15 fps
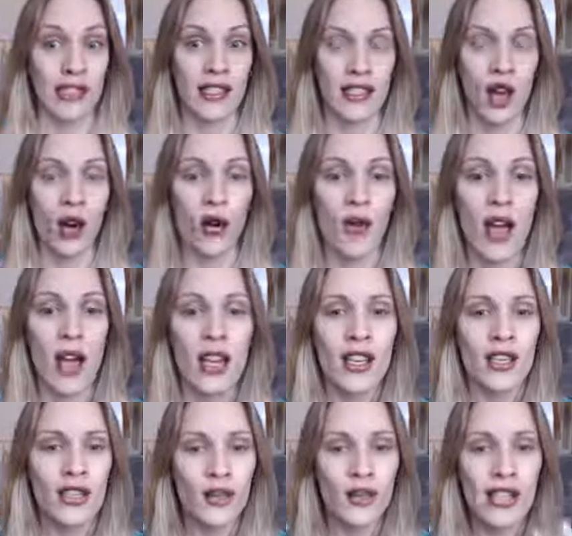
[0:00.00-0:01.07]
So
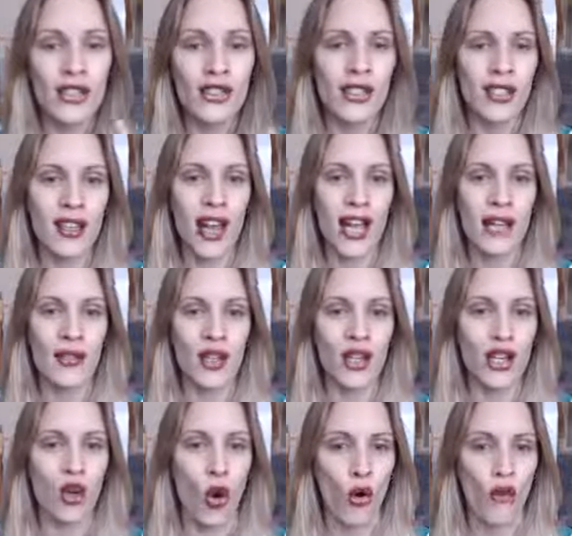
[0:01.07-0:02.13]
this is just kind of a
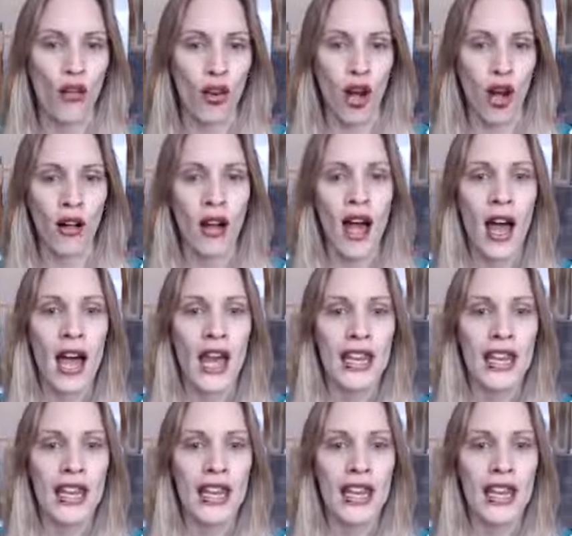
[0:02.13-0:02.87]
good overall.